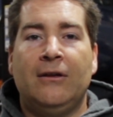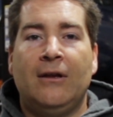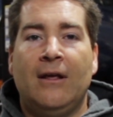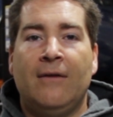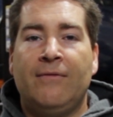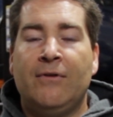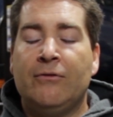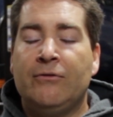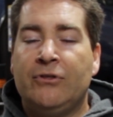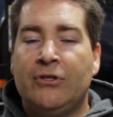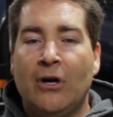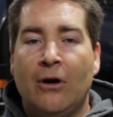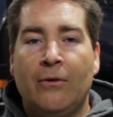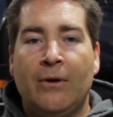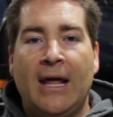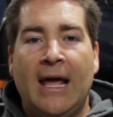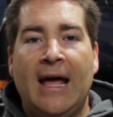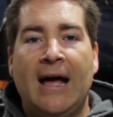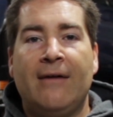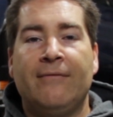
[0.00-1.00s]
if you
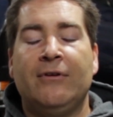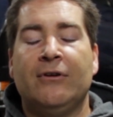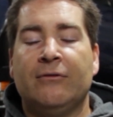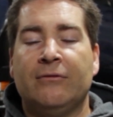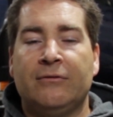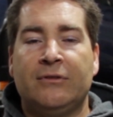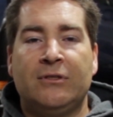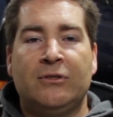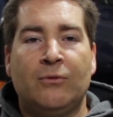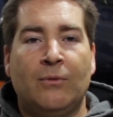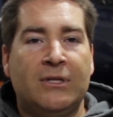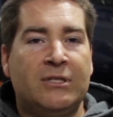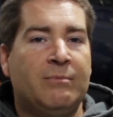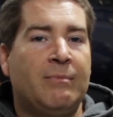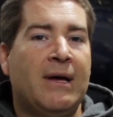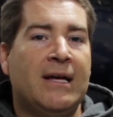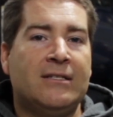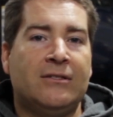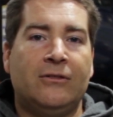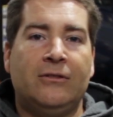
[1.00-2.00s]
don't have your switch
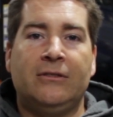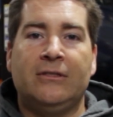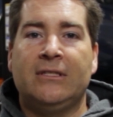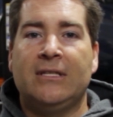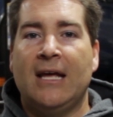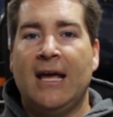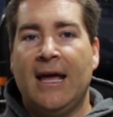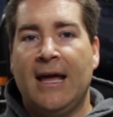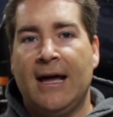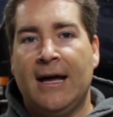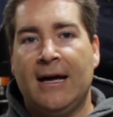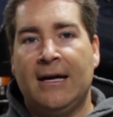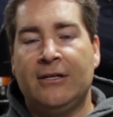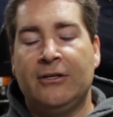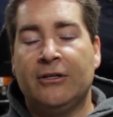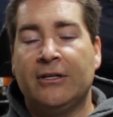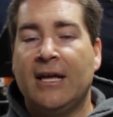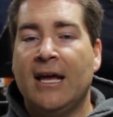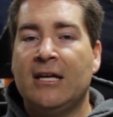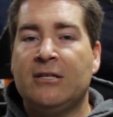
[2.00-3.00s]
bezels
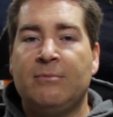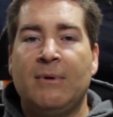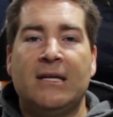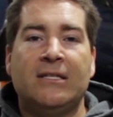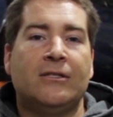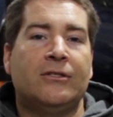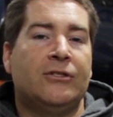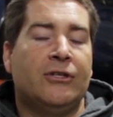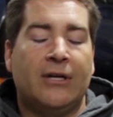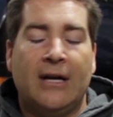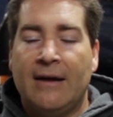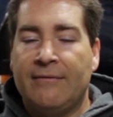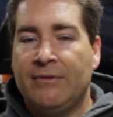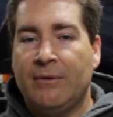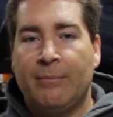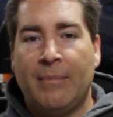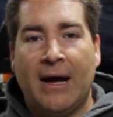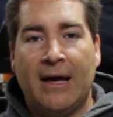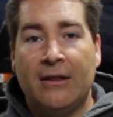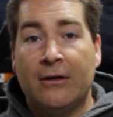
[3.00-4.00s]
and your gauge bezels, you're gonna have
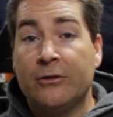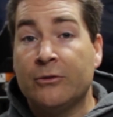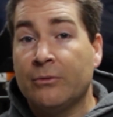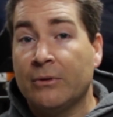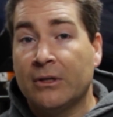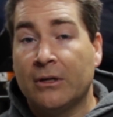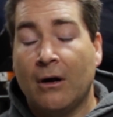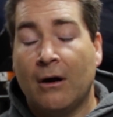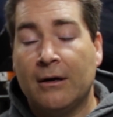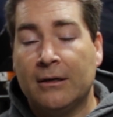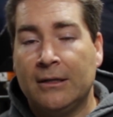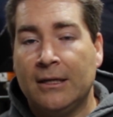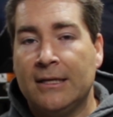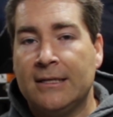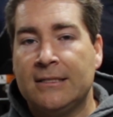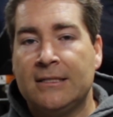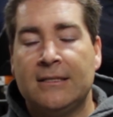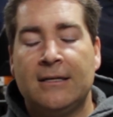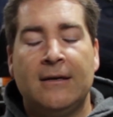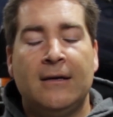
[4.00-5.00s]
to buy those
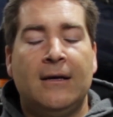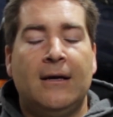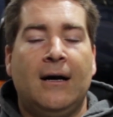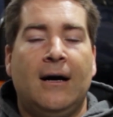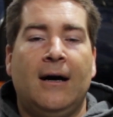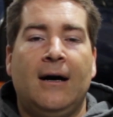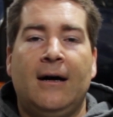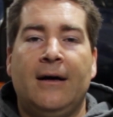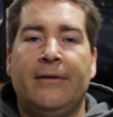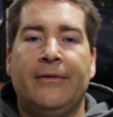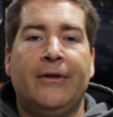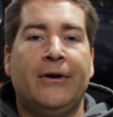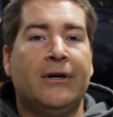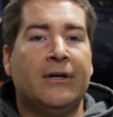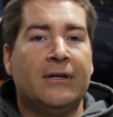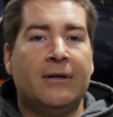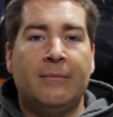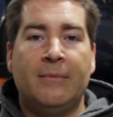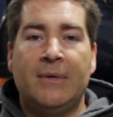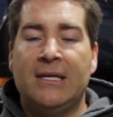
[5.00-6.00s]
regardless.
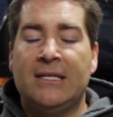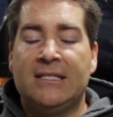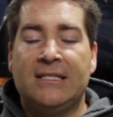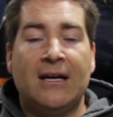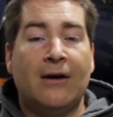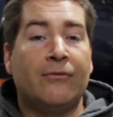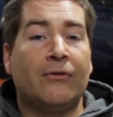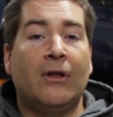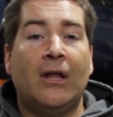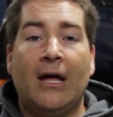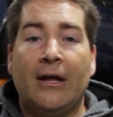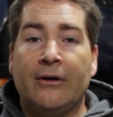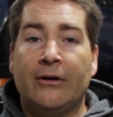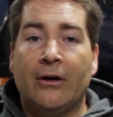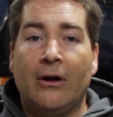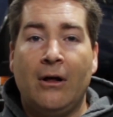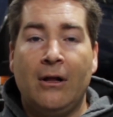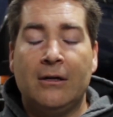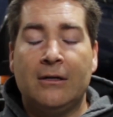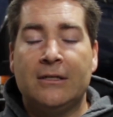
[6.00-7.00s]
They're gonna be several
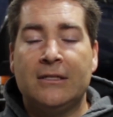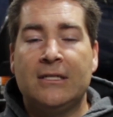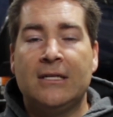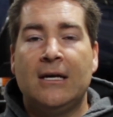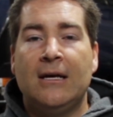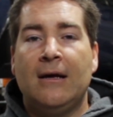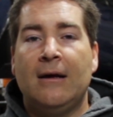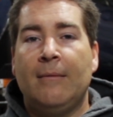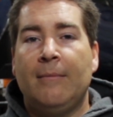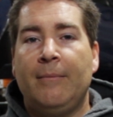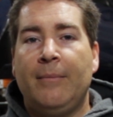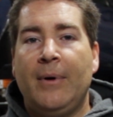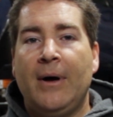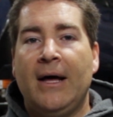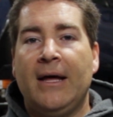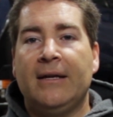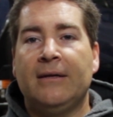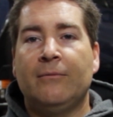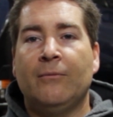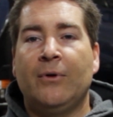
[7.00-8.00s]
$100s.
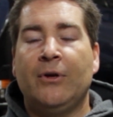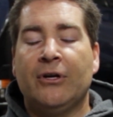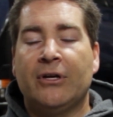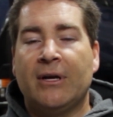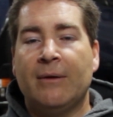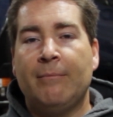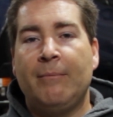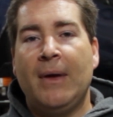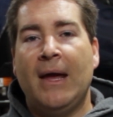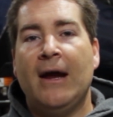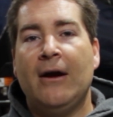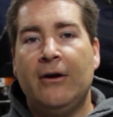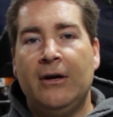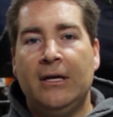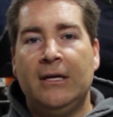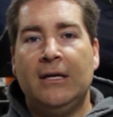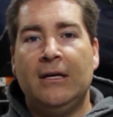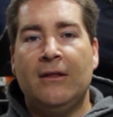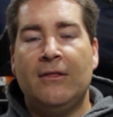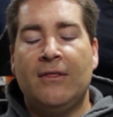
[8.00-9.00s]
But when you're
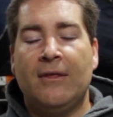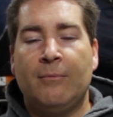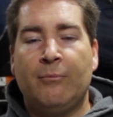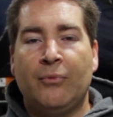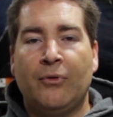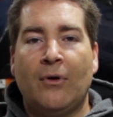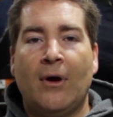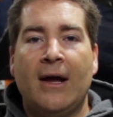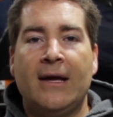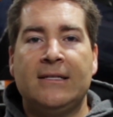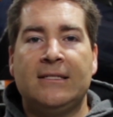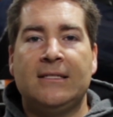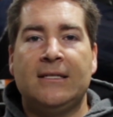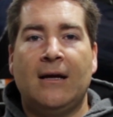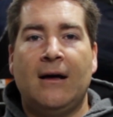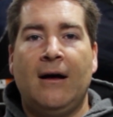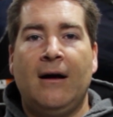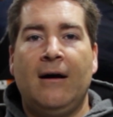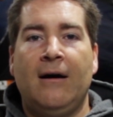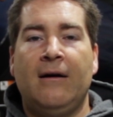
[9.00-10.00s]
comparing the
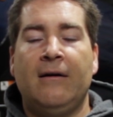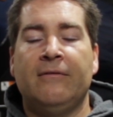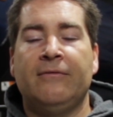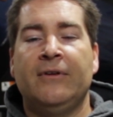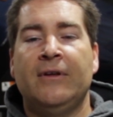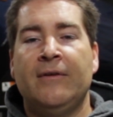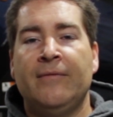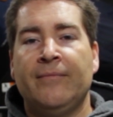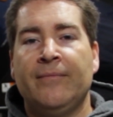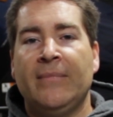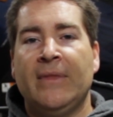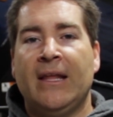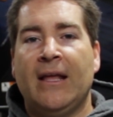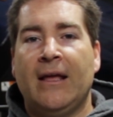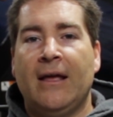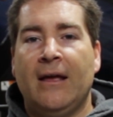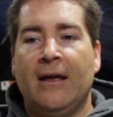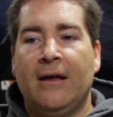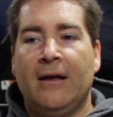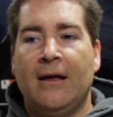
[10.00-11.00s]
price of
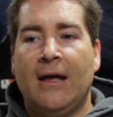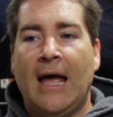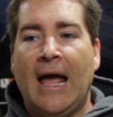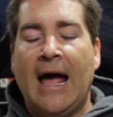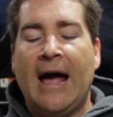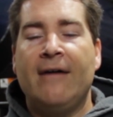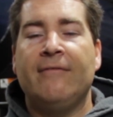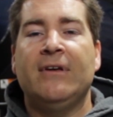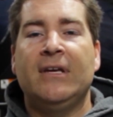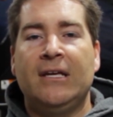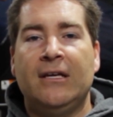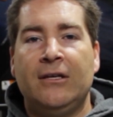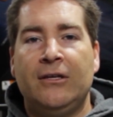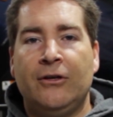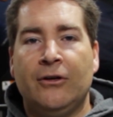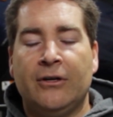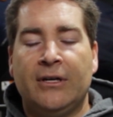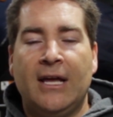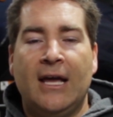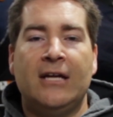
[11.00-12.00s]
having
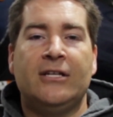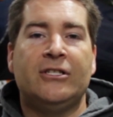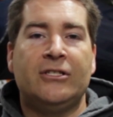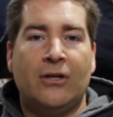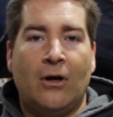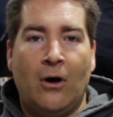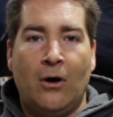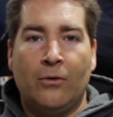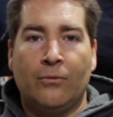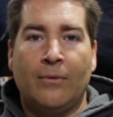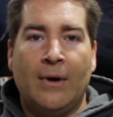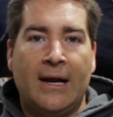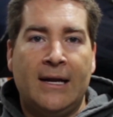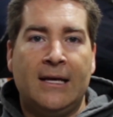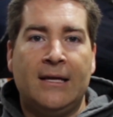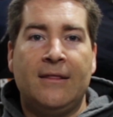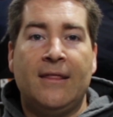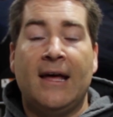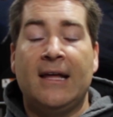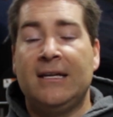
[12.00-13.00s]
your gauges
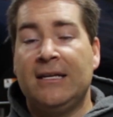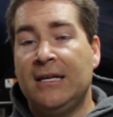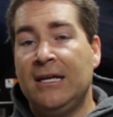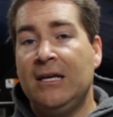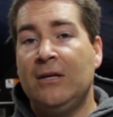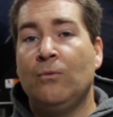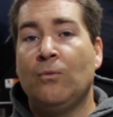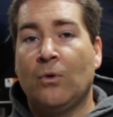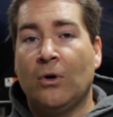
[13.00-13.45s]
already that need